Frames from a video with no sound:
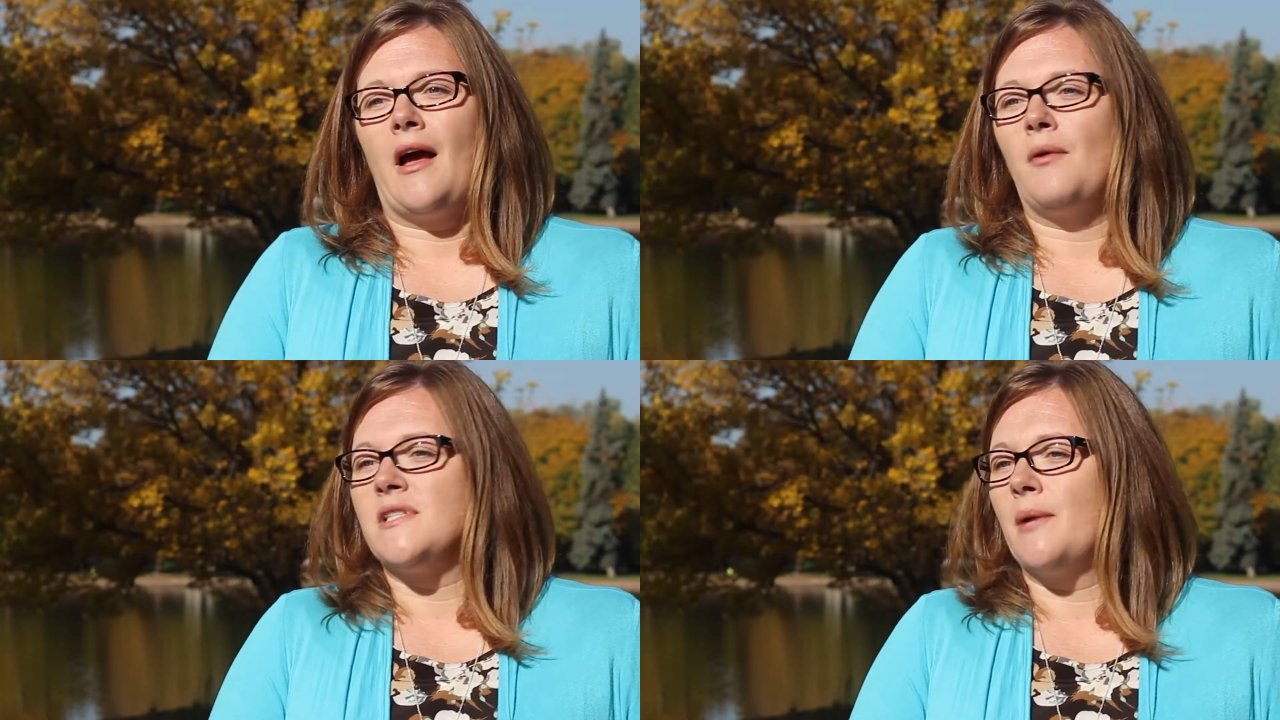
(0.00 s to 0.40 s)

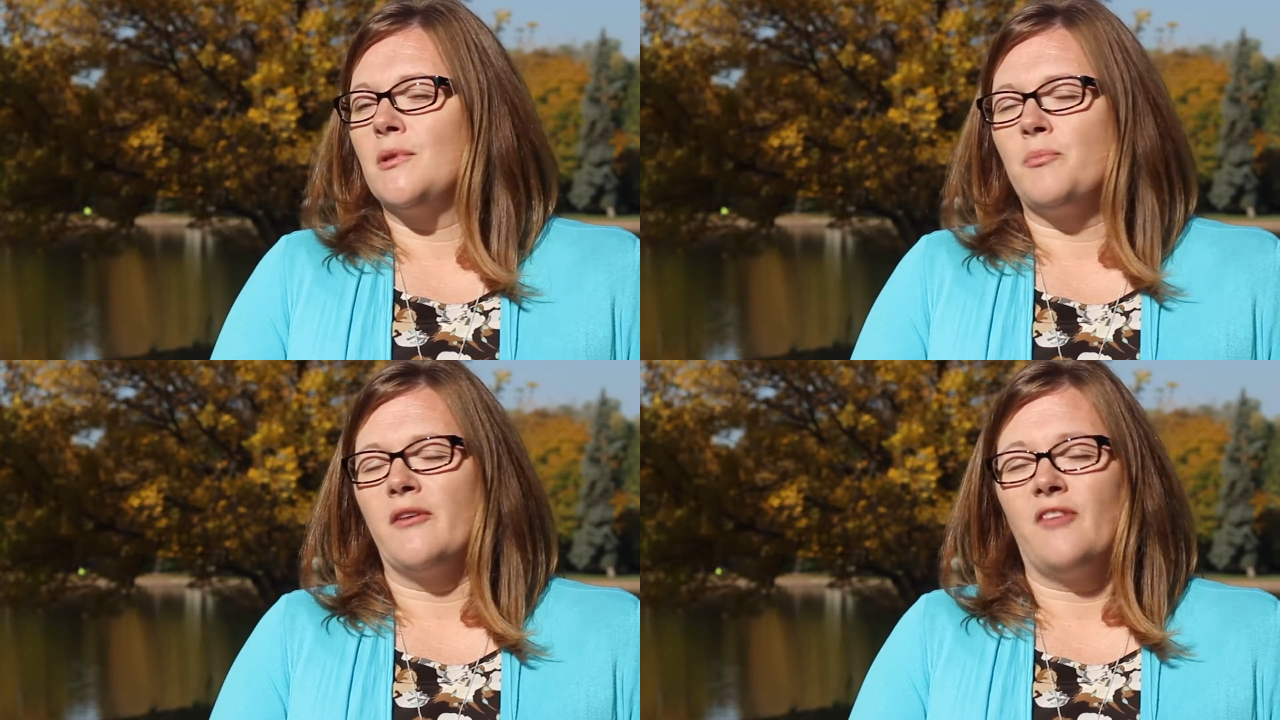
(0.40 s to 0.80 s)
I was
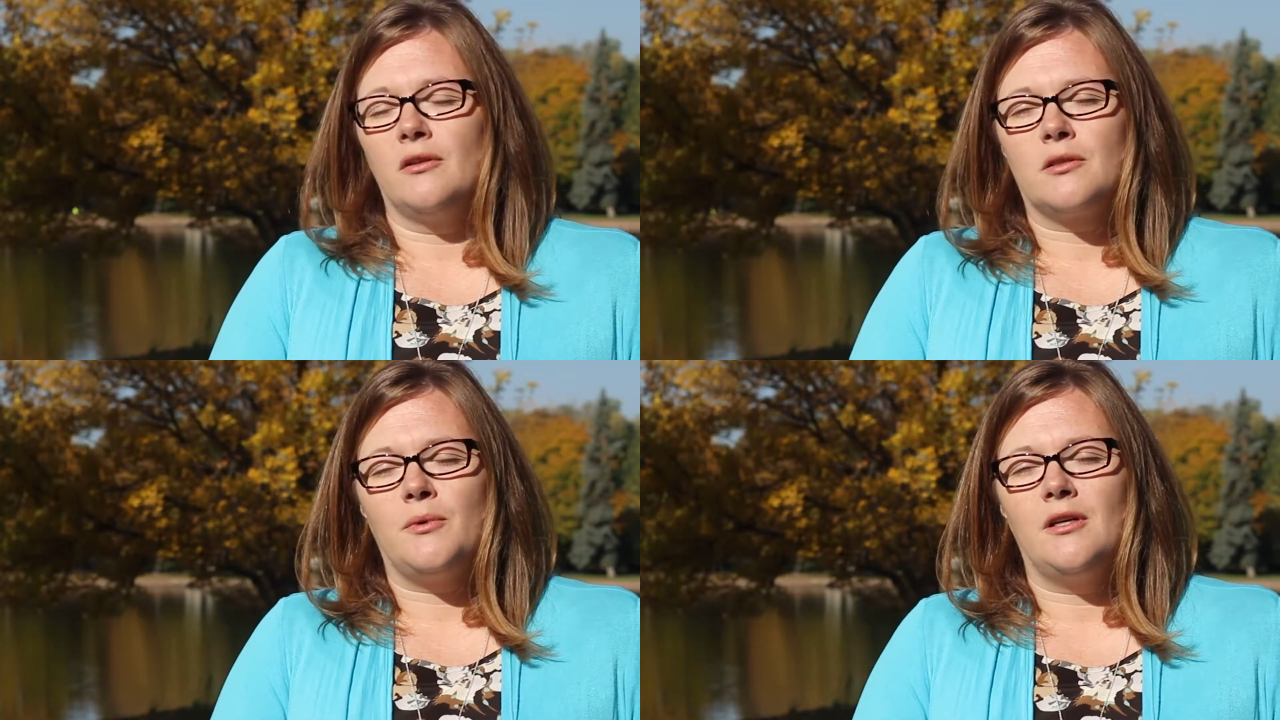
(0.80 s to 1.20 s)
able to be
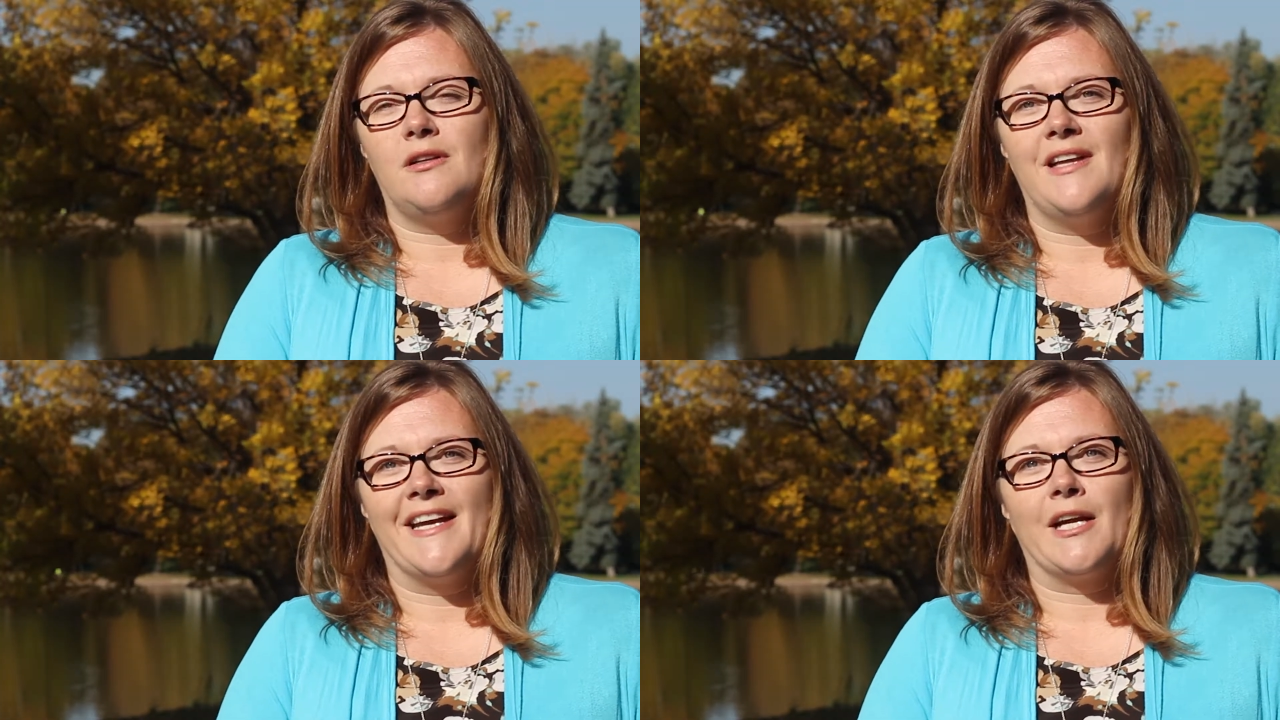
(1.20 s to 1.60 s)

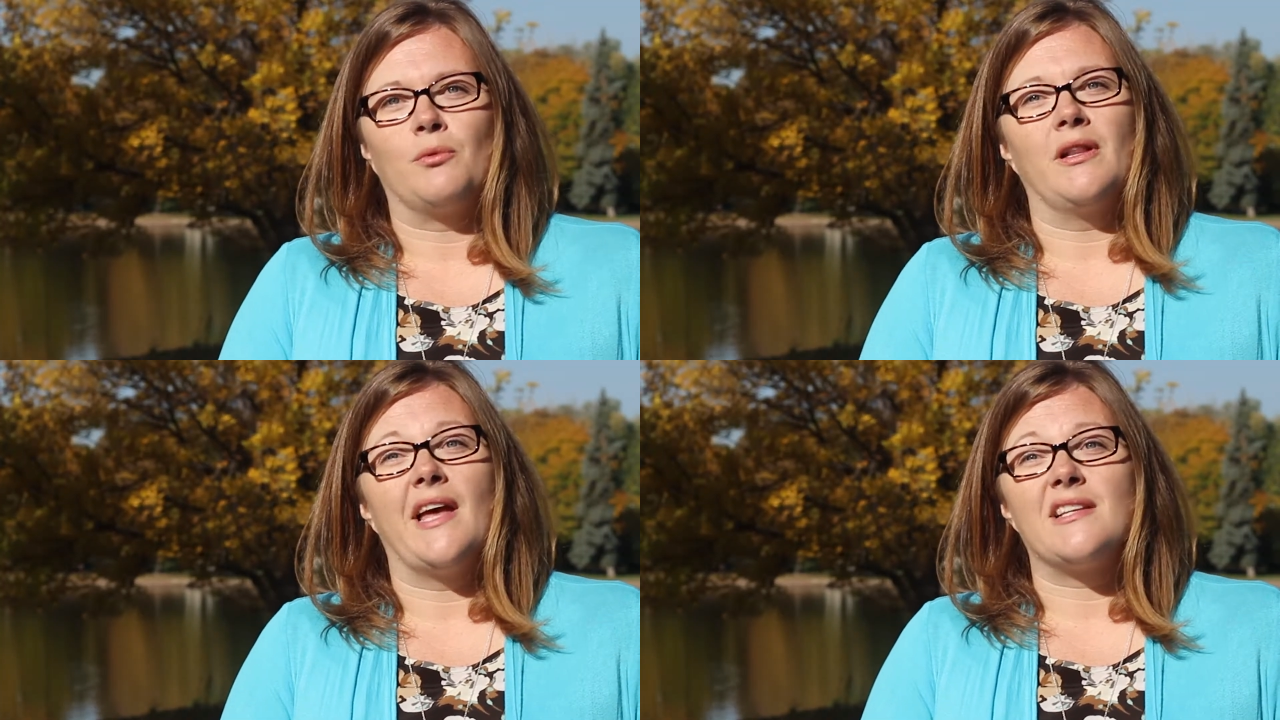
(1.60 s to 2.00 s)
vulnerable, and I
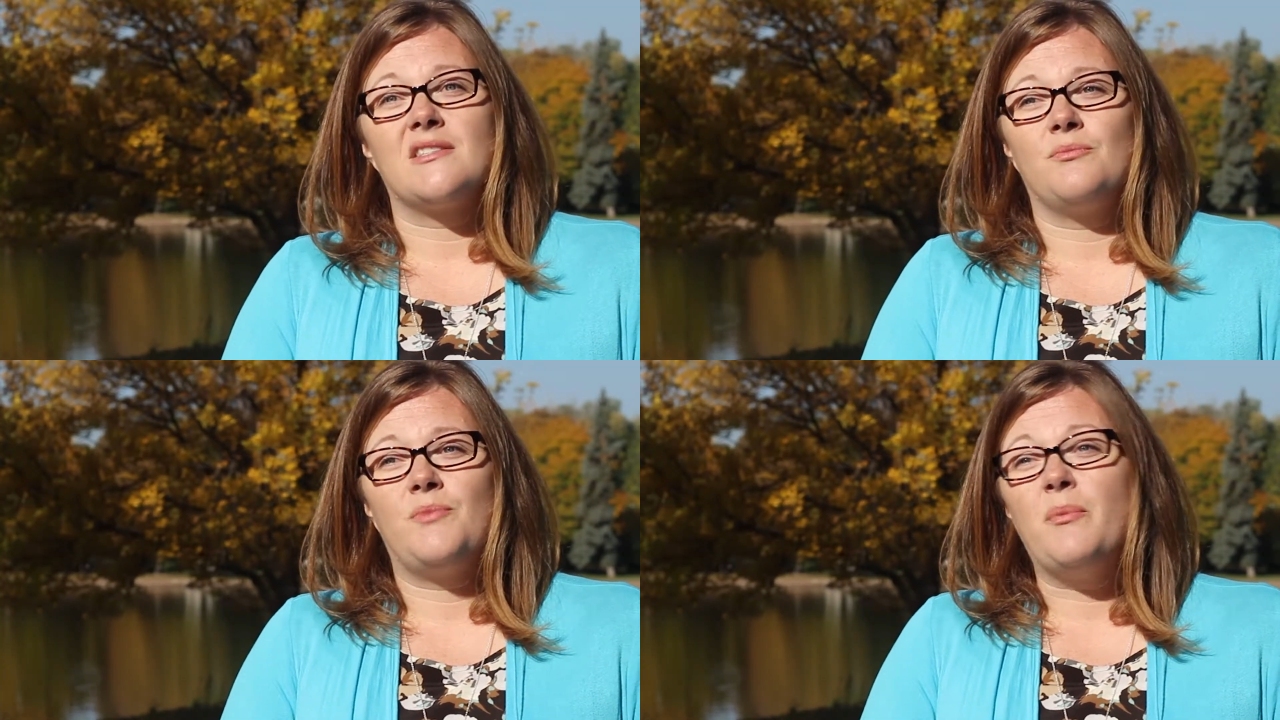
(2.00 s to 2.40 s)
realized